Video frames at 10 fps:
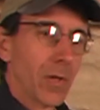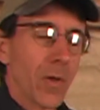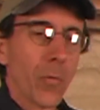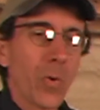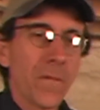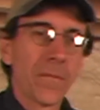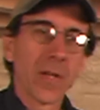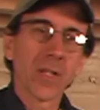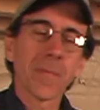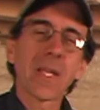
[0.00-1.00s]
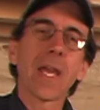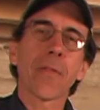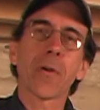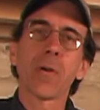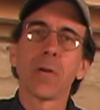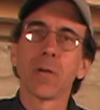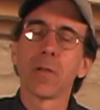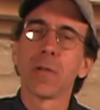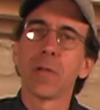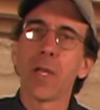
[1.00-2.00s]
we fill them together
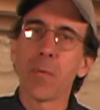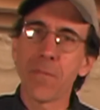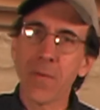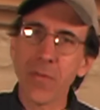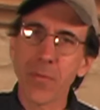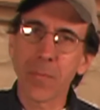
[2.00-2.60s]
and we vent them